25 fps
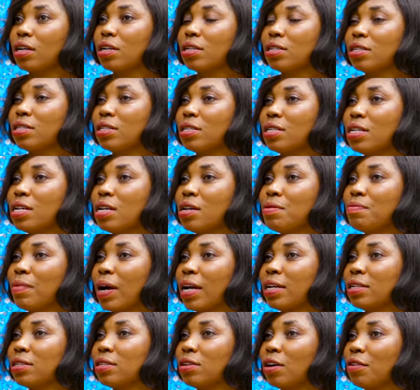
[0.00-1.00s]
seeing
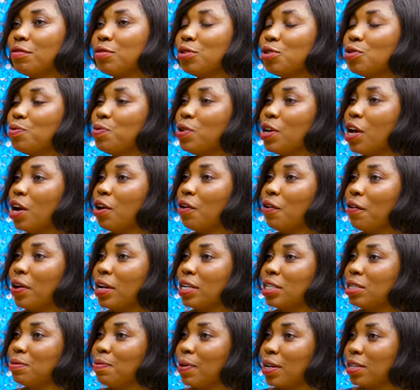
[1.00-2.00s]
myself to be a
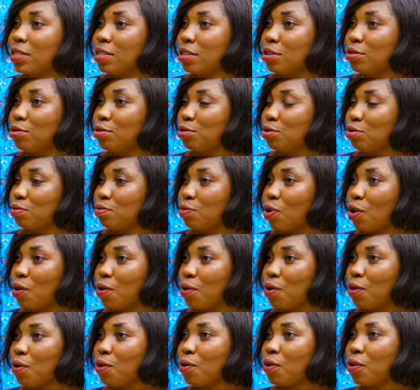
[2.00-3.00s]
great person
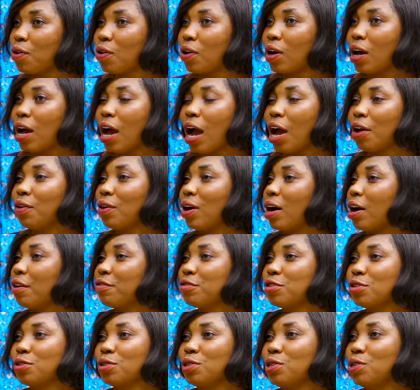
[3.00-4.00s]
tomorrow, I don't
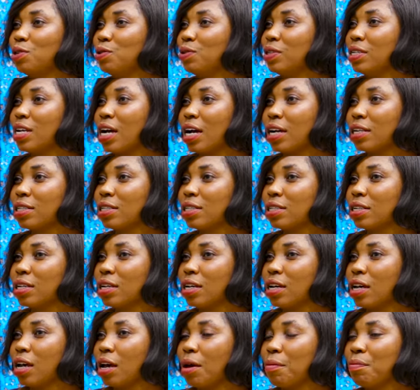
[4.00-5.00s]
have to do that
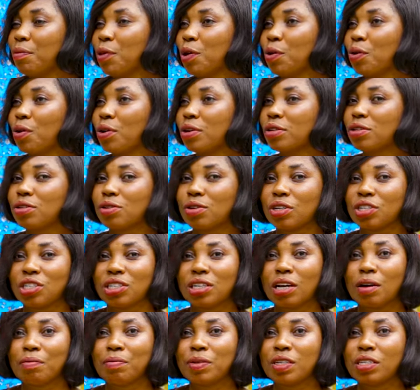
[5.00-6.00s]
because
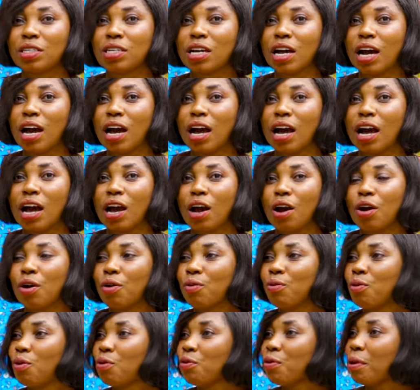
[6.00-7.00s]
social media
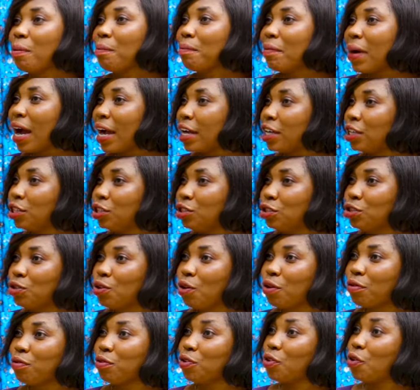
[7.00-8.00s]
will remind
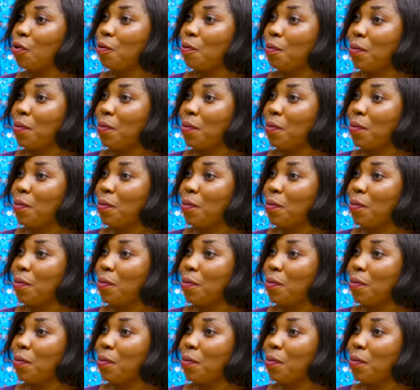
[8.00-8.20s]
you of your